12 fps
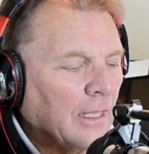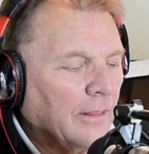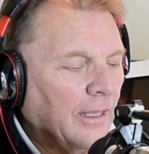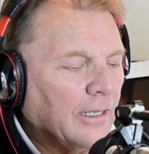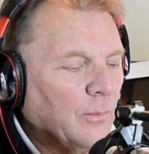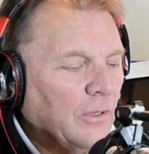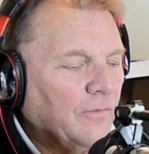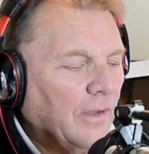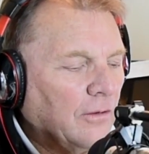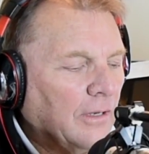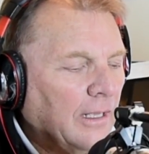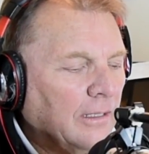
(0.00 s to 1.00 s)
that can be
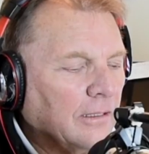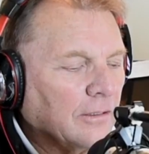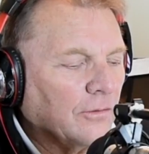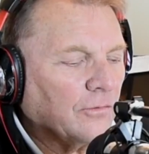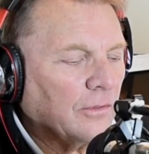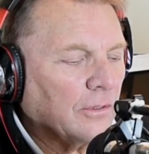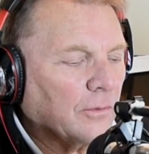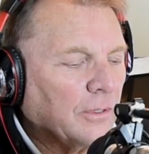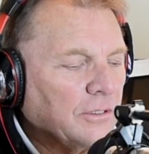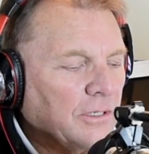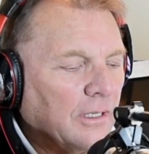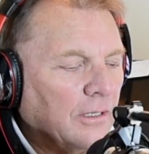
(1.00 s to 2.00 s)
found at the
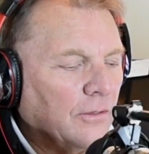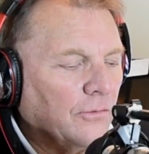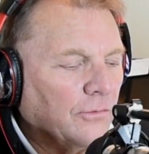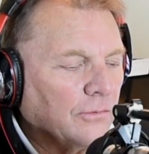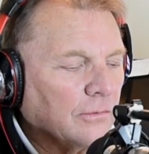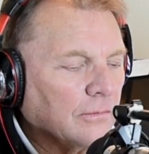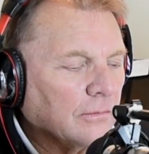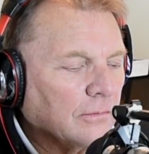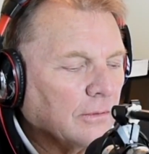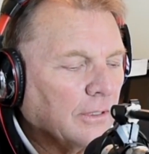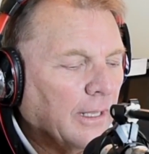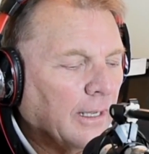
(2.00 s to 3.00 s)

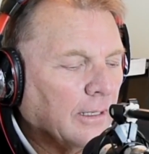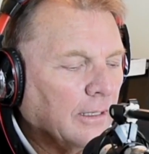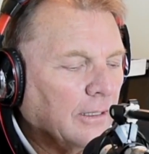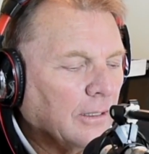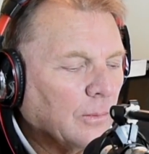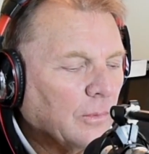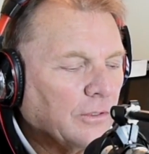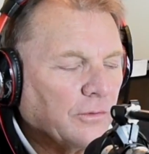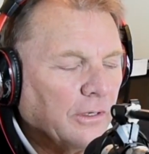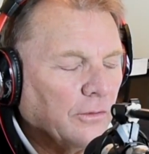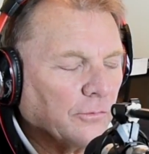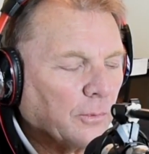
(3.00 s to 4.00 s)
distillerychannels.com, the
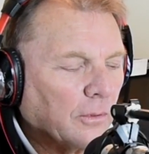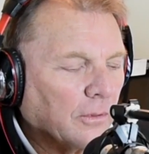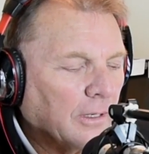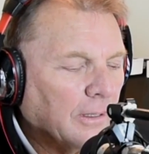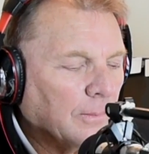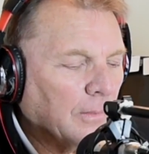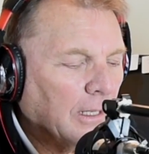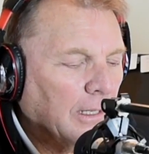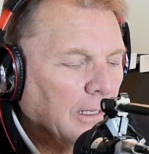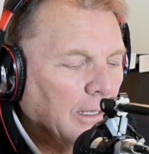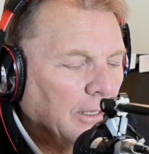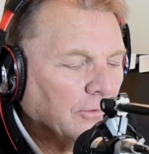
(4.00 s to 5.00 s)
Trails program.
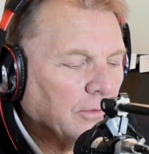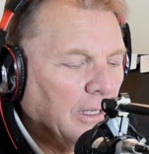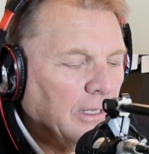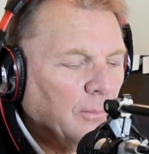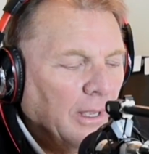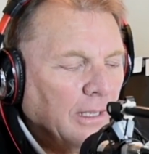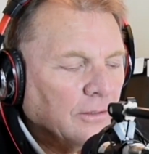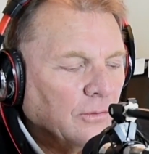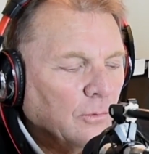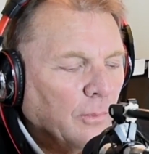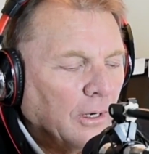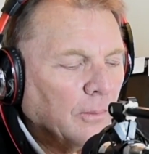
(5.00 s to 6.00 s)
So getting back
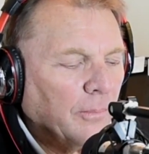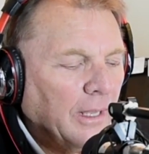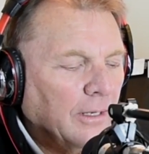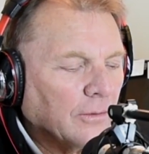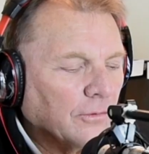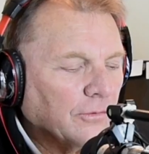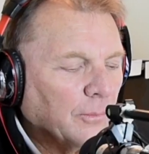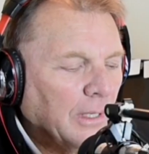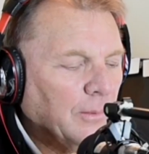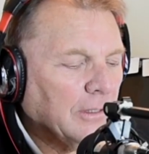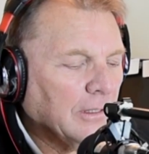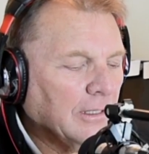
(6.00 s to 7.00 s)
to Barbados and
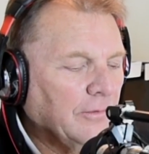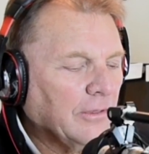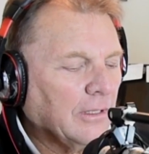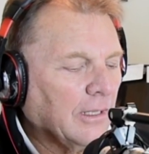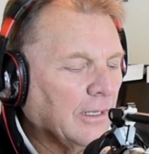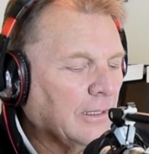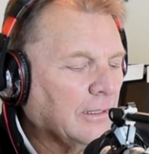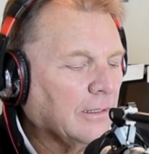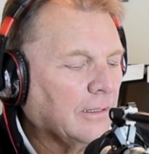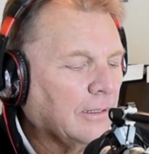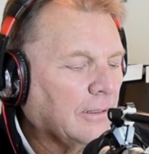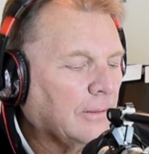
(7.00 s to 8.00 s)
maybe leaving that,
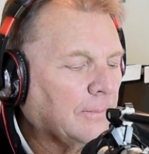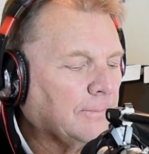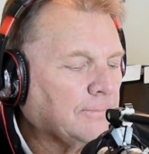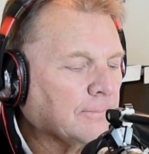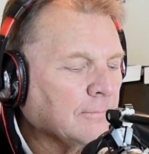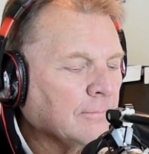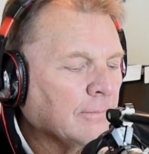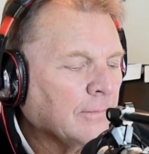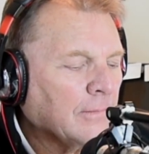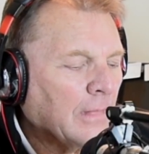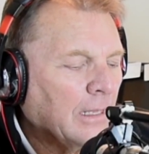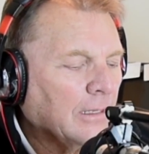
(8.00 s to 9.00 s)
a
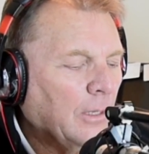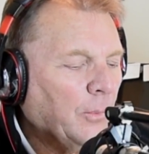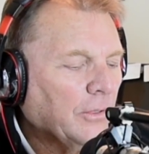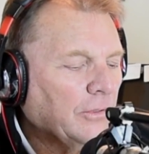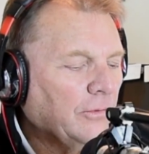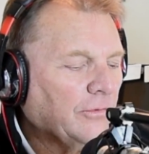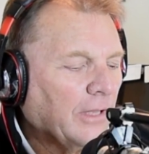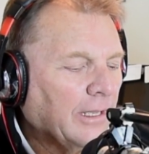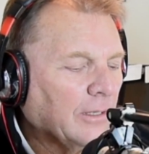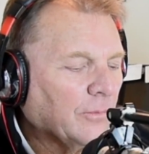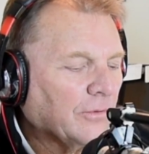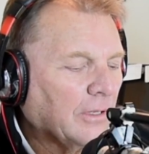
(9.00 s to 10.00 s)
couple news
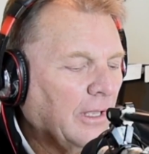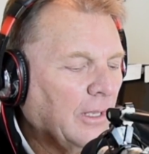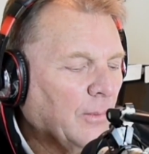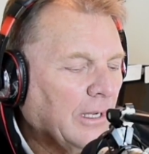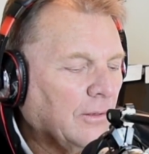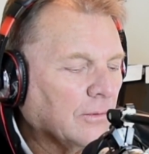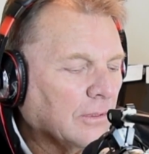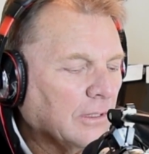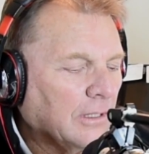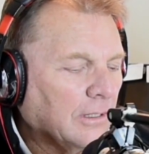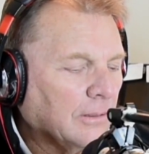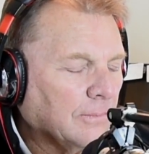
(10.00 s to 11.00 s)
items that came out.
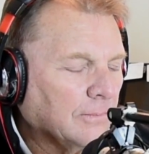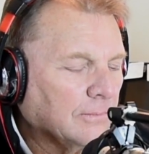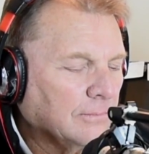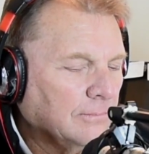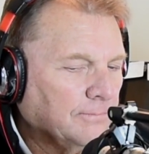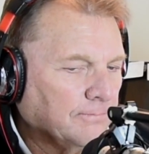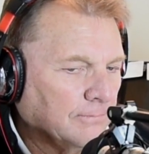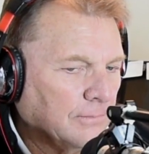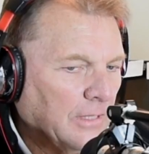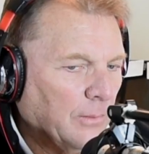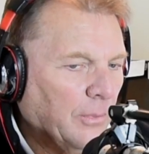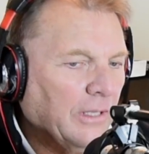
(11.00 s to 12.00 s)

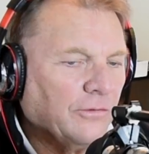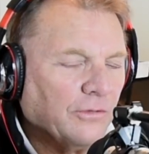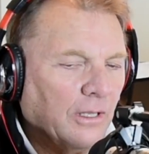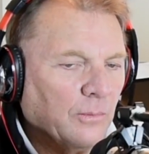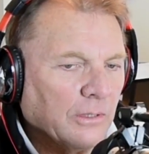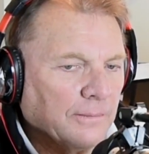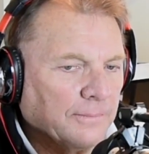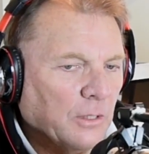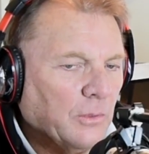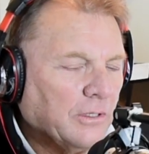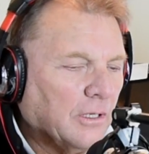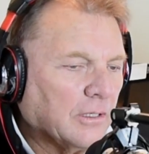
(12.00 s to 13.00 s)
The big segment
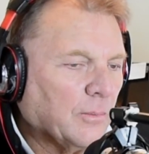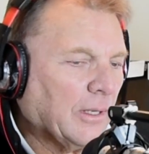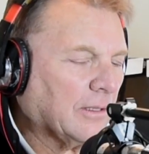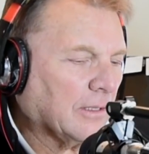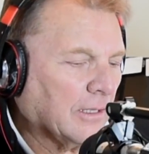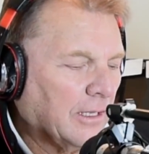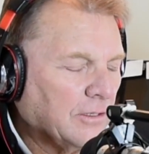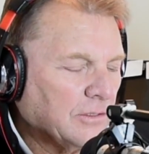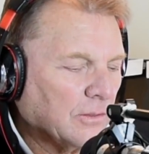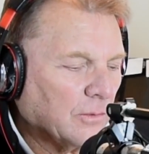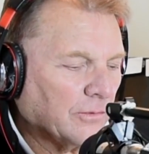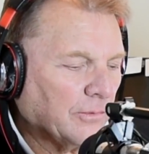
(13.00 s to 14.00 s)
that we talked about in the last
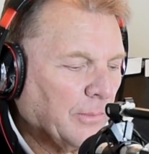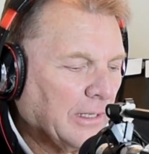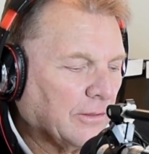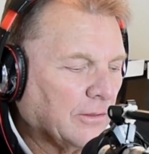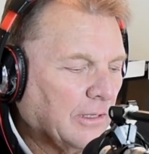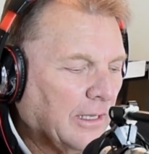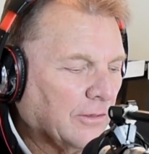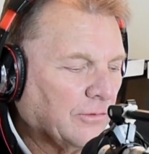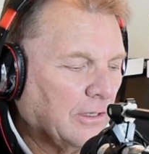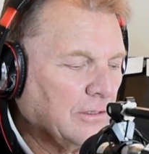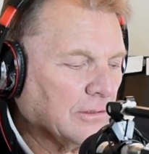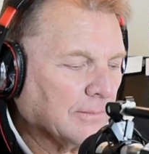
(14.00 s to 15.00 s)
show was about the
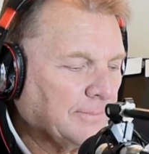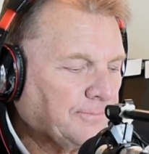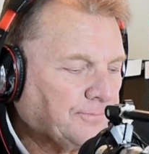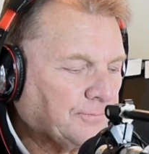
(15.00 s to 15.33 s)
taxation